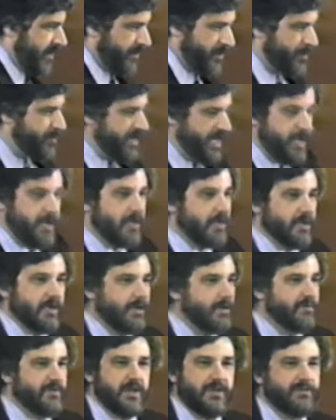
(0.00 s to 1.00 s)
the
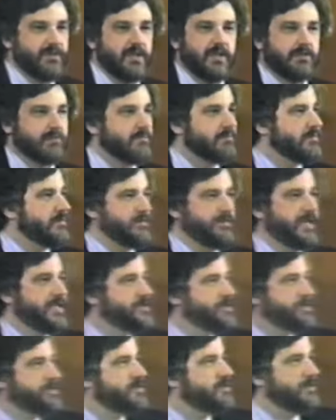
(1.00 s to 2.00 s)
media, they think they
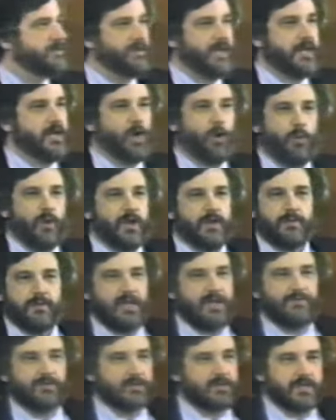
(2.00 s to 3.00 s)
just, they don't want
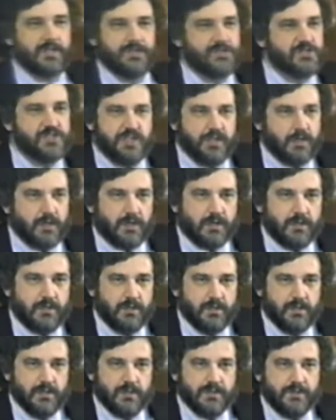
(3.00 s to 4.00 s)
to even
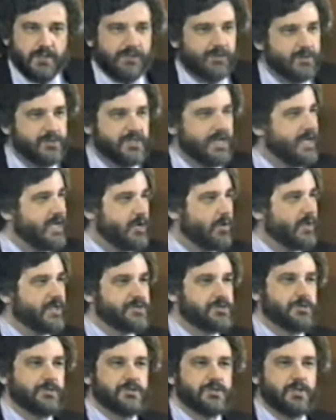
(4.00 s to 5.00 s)
consider that there's any
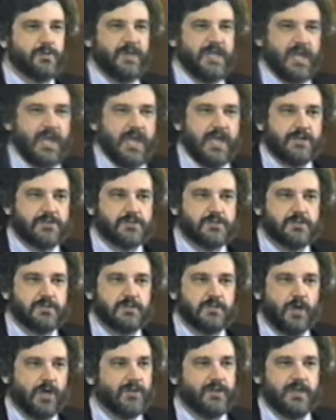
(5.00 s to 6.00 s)
questions to be
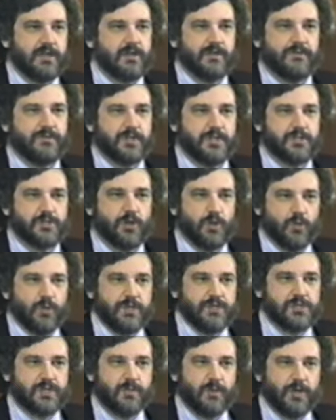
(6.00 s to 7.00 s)
asked on the conventional
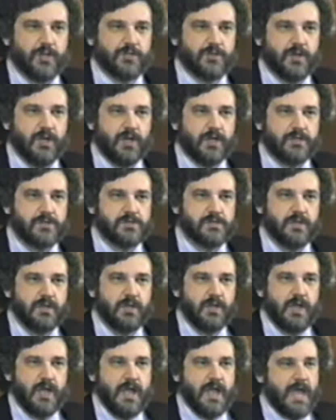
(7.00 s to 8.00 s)
wisdom on drugs.
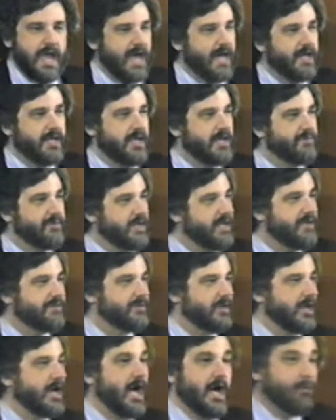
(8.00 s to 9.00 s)
And if
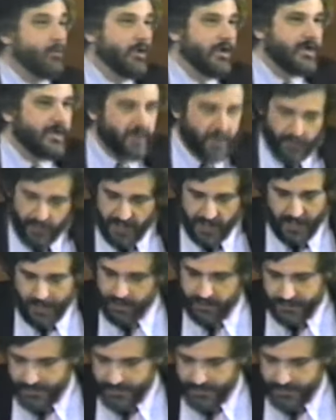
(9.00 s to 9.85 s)
anything, I work in the media.